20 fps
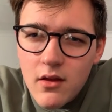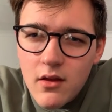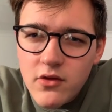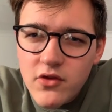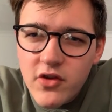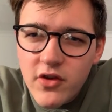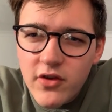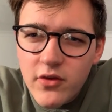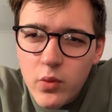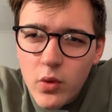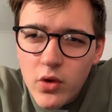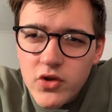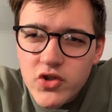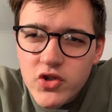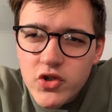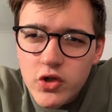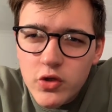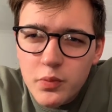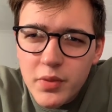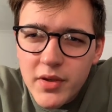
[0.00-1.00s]
Just
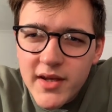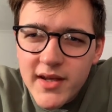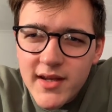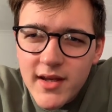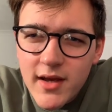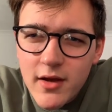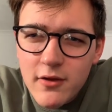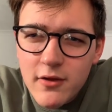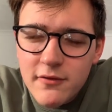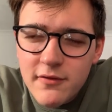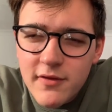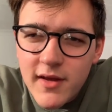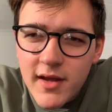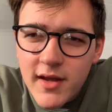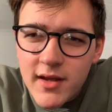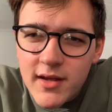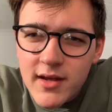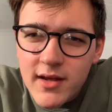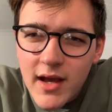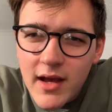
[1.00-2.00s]
watched your
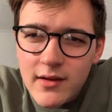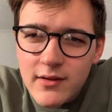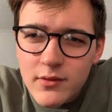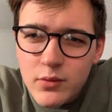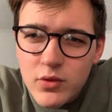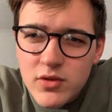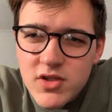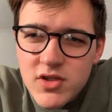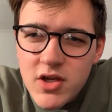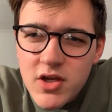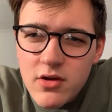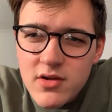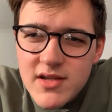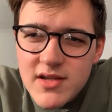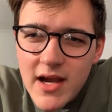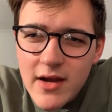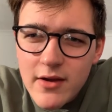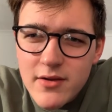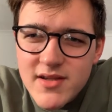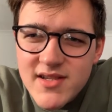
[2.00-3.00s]
POV and was
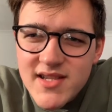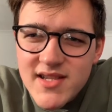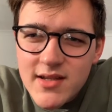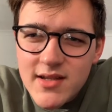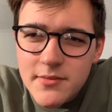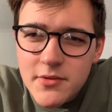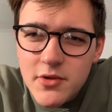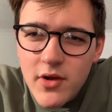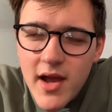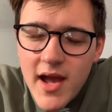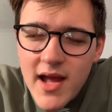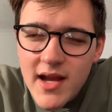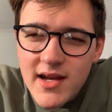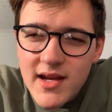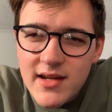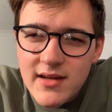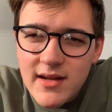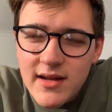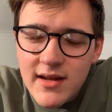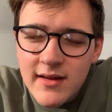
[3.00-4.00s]
curious how you set up your
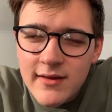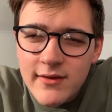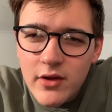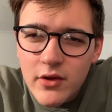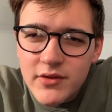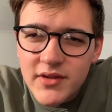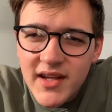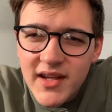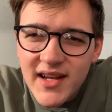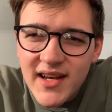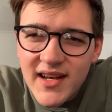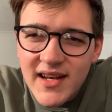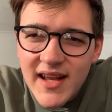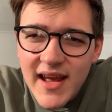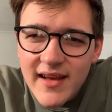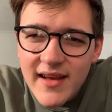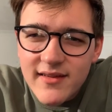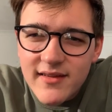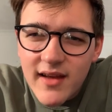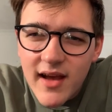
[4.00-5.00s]
LEDs on the
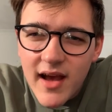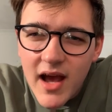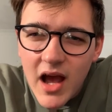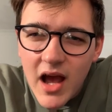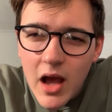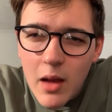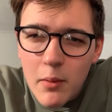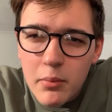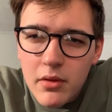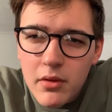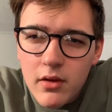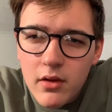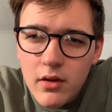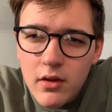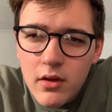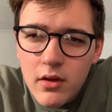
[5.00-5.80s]
Alexa app.